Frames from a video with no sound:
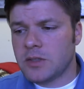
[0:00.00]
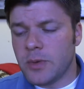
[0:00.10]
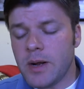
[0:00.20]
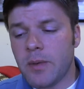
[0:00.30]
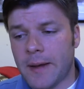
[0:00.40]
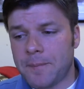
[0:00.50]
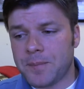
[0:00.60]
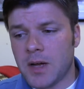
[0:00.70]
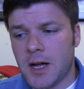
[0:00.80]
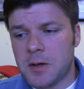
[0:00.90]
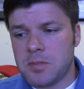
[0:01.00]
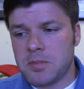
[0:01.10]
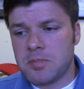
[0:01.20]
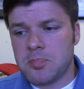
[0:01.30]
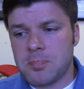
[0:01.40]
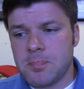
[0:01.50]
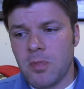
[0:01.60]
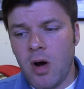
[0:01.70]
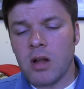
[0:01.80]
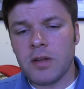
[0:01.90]
So anyway,
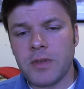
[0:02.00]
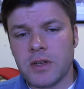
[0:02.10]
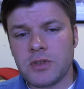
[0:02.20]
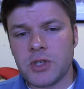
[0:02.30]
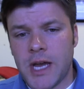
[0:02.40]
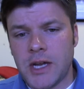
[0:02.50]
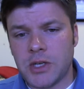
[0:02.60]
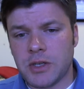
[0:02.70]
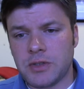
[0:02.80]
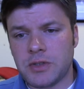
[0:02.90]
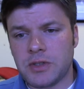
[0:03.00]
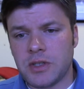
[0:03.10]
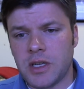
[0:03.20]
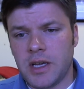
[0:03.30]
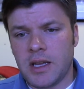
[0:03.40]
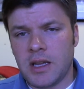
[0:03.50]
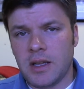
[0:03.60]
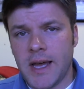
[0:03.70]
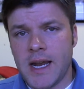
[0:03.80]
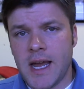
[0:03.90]
all of this changes in
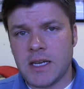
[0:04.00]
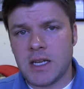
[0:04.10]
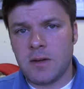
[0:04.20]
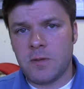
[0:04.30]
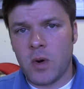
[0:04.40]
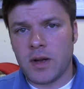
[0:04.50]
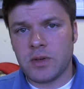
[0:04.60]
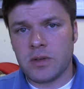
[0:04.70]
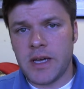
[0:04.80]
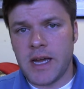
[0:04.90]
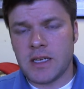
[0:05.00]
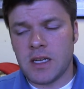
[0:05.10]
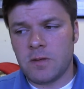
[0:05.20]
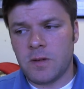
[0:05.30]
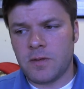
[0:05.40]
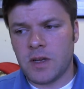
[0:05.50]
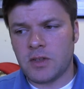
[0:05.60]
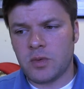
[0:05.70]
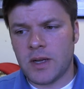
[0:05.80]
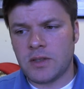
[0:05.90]
the late 1840s, early
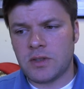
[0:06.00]
1850s,